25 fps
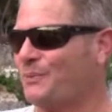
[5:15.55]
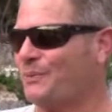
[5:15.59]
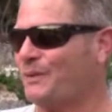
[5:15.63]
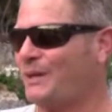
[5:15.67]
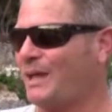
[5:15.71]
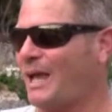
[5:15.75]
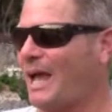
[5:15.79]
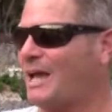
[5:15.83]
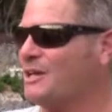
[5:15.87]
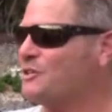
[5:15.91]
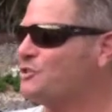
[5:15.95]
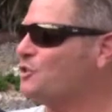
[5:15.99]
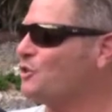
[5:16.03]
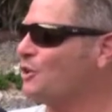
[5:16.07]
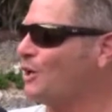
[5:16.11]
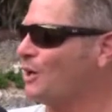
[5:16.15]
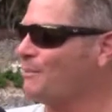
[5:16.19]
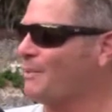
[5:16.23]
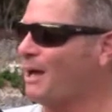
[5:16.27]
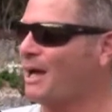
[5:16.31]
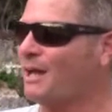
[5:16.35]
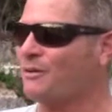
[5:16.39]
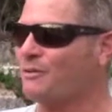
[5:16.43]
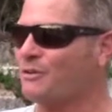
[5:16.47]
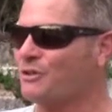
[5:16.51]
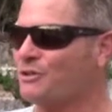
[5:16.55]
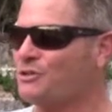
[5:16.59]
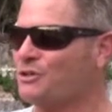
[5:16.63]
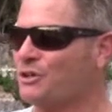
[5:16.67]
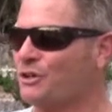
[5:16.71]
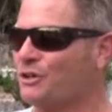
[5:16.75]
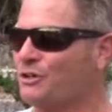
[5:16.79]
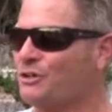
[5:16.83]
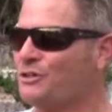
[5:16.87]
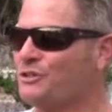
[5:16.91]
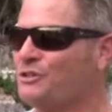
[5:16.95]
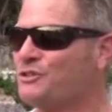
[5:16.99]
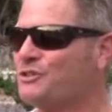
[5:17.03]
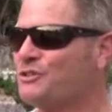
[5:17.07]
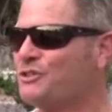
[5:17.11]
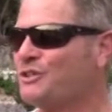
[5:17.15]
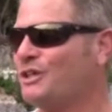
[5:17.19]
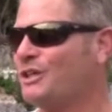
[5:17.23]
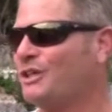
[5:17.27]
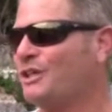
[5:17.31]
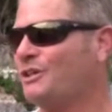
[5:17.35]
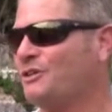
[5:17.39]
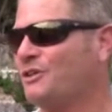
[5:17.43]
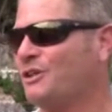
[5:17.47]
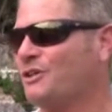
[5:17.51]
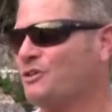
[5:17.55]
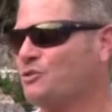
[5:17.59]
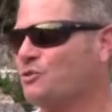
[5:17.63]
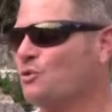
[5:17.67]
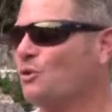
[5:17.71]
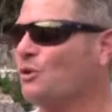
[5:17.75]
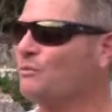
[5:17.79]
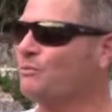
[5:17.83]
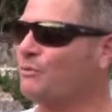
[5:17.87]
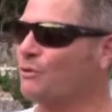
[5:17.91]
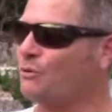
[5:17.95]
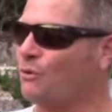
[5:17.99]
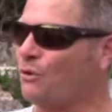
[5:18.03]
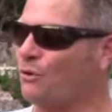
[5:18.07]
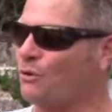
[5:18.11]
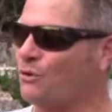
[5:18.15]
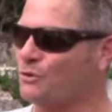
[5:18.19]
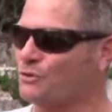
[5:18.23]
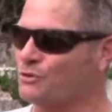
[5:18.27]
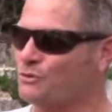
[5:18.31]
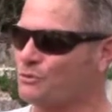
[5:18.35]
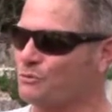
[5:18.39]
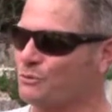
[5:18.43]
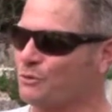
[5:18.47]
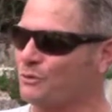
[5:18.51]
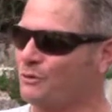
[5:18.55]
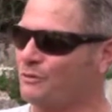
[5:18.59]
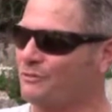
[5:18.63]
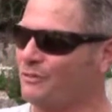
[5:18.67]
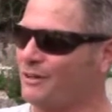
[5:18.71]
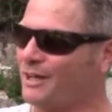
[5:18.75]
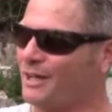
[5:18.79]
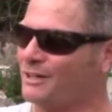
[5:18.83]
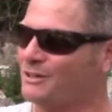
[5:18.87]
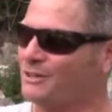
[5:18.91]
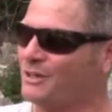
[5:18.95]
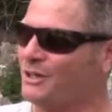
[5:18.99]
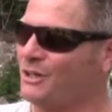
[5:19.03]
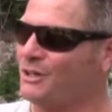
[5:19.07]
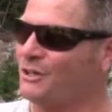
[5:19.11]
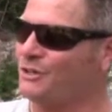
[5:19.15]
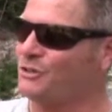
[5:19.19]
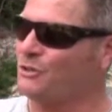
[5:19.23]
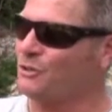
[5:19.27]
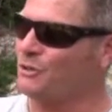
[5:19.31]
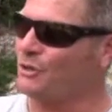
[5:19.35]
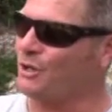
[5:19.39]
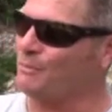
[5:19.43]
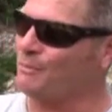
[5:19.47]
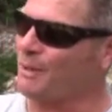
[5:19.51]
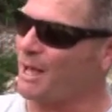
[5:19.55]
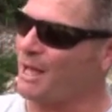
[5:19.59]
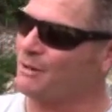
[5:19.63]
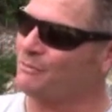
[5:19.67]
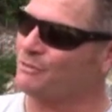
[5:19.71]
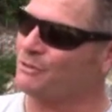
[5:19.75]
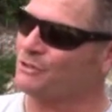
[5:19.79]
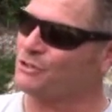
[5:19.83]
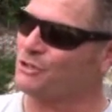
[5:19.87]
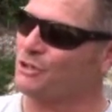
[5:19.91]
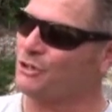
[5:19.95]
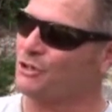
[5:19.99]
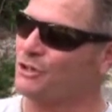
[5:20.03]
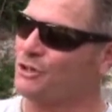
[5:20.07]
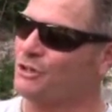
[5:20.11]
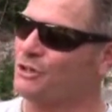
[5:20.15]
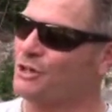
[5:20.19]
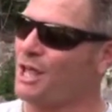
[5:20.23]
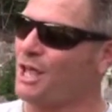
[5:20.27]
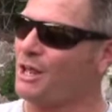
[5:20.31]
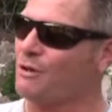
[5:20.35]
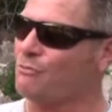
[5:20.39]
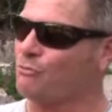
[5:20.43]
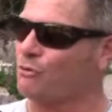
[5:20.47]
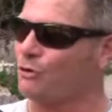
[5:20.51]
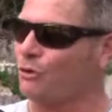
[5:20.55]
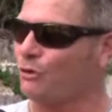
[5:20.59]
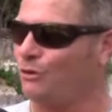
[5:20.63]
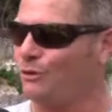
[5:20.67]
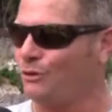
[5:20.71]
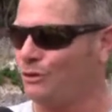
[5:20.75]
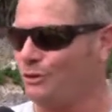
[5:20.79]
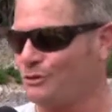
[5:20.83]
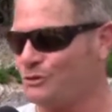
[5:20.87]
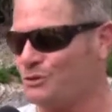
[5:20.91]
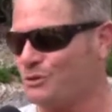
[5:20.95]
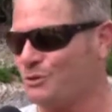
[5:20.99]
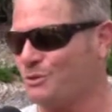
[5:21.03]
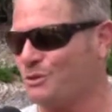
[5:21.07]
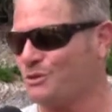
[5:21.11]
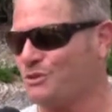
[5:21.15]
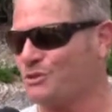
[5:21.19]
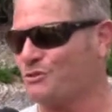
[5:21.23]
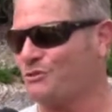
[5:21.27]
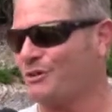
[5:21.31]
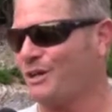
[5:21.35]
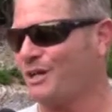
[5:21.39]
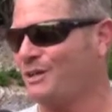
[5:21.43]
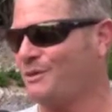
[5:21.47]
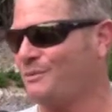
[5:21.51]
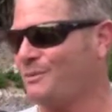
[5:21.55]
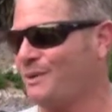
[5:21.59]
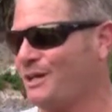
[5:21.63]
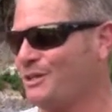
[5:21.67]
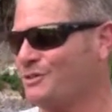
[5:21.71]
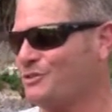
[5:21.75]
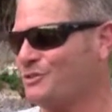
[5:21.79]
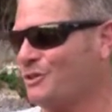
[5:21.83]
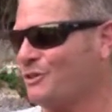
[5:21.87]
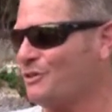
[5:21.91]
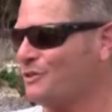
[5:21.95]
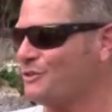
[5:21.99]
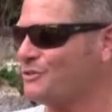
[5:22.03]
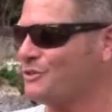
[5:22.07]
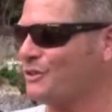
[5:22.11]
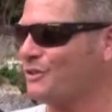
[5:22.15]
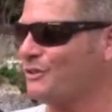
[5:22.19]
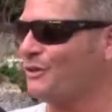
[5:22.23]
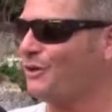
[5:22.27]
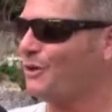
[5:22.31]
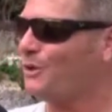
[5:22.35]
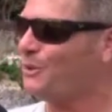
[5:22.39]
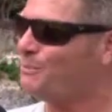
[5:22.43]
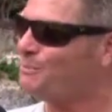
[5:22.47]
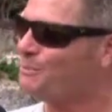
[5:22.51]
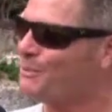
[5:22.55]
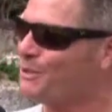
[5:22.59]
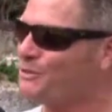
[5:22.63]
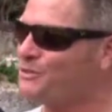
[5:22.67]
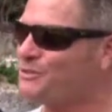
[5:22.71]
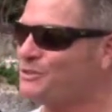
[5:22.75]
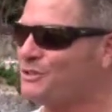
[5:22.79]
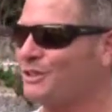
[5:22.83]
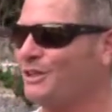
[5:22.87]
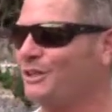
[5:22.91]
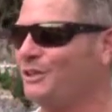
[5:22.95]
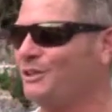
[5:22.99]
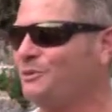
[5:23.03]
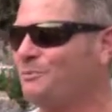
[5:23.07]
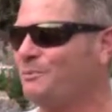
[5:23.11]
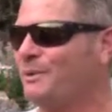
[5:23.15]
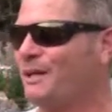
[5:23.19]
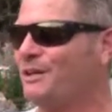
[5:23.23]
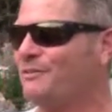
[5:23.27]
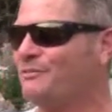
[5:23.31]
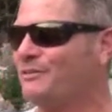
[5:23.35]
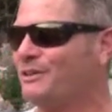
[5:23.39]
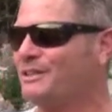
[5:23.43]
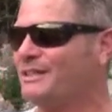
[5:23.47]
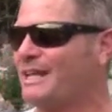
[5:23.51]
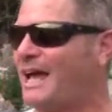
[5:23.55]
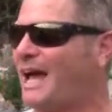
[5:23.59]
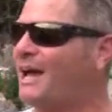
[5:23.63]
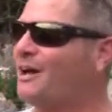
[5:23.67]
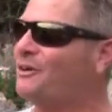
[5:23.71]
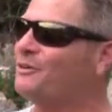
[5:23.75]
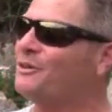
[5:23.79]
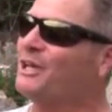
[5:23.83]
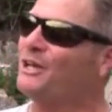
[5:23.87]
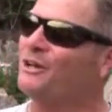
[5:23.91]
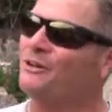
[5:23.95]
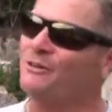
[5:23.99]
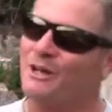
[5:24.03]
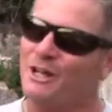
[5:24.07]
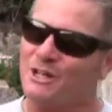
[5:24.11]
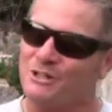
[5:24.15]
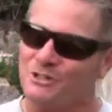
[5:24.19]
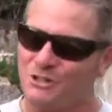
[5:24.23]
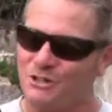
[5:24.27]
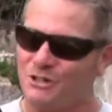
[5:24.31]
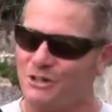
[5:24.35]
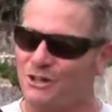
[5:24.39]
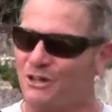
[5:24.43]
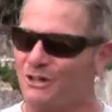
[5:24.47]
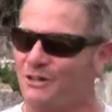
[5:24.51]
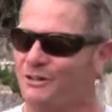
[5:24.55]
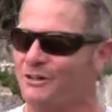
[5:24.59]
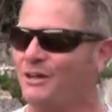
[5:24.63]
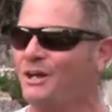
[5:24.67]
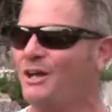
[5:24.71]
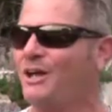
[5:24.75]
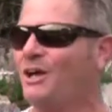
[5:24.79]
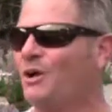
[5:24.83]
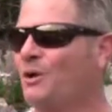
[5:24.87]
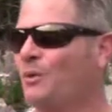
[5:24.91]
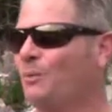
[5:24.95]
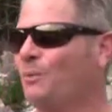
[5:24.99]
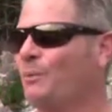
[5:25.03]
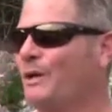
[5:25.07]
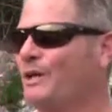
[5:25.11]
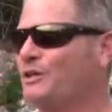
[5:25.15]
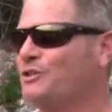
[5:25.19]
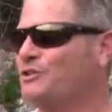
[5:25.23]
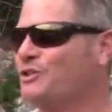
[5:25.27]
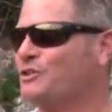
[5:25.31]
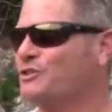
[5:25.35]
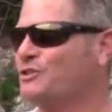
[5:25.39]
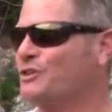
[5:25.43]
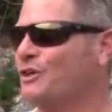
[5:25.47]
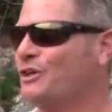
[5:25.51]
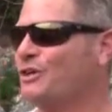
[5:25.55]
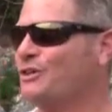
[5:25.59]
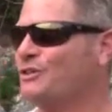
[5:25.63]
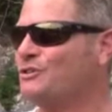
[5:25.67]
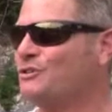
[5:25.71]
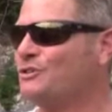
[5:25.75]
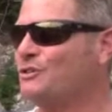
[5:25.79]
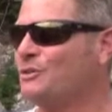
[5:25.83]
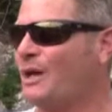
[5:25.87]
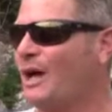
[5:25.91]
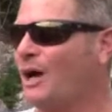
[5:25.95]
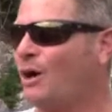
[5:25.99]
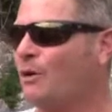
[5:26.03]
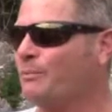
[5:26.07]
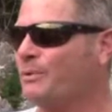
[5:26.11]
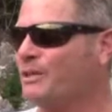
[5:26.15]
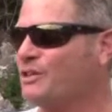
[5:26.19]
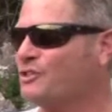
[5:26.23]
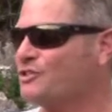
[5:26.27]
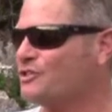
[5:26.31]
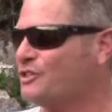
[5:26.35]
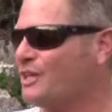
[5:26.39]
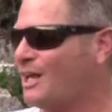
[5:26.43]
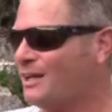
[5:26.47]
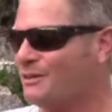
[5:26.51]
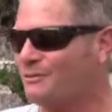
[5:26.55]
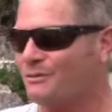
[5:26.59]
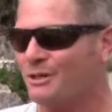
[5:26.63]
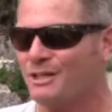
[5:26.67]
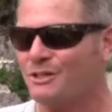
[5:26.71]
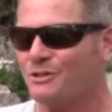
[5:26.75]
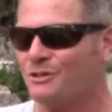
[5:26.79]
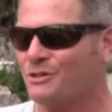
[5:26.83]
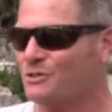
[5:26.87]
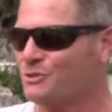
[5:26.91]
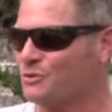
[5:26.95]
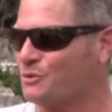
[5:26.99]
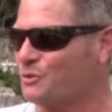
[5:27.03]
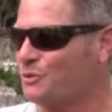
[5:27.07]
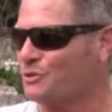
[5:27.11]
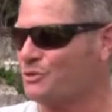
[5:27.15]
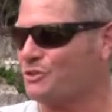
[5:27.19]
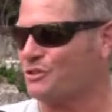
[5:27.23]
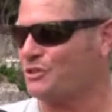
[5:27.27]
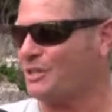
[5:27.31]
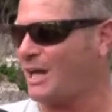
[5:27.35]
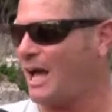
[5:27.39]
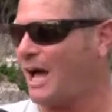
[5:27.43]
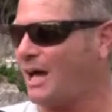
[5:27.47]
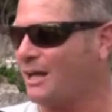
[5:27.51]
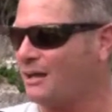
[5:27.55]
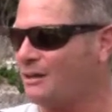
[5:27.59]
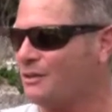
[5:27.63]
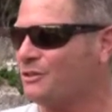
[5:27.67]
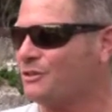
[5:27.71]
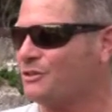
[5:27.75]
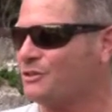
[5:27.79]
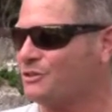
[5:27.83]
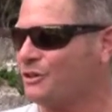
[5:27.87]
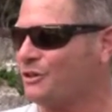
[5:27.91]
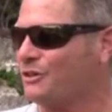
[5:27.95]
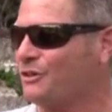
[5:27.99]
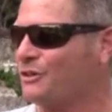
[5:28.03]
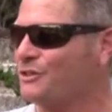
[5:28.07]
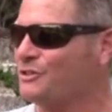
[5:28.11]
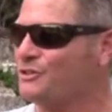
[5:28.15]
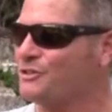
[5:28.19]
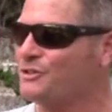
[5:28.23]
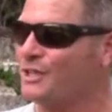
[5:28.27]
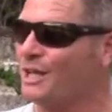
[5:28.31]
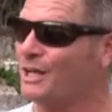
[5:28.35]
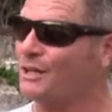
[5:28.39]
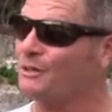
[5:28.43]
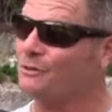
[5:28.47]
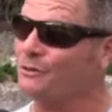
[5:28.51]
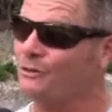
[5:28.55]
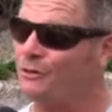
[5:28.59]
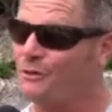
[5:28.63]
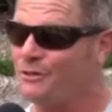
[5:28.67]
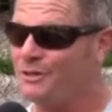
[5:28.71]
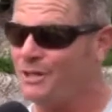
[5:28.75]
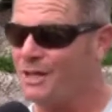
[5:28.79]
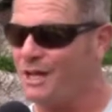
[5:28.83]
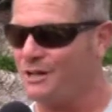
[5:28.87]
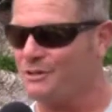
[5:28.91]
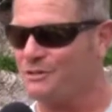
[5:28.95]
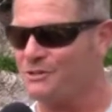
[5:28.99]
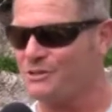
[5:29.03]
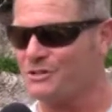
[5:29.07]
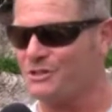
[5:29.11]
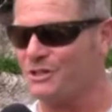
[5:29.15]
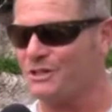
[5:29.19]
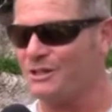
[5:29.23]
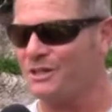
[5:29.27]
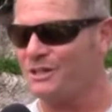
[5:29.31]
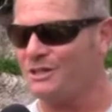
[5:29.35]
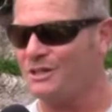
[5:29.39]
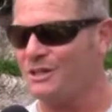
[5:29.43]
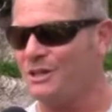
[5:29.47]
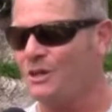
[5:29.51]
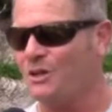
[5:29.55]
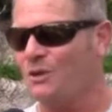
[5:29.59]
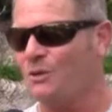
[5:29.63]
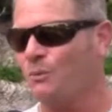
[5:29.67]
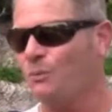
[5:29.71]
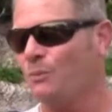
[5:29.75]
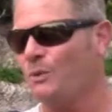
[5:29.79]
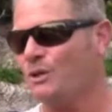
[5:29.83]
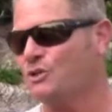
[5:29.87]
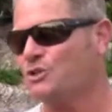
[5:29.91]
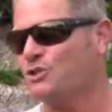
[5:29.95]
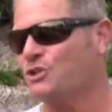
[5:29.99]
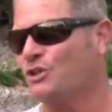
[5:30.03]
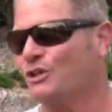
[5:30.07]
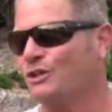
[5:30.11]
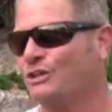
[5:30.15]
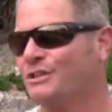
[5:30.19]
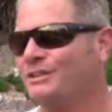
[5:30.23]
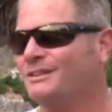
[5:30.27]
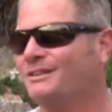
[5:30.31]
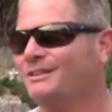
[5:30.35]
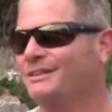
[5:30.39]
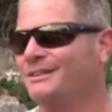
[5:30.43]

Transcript: as you come out of the turns, it is sort of a corkscrew effect. You come out of a turn and roll onto a straightaway. So there's almost a little bit of a downhill as you go, which is going to help accelerate those horses out of the turns that are on the outside, which should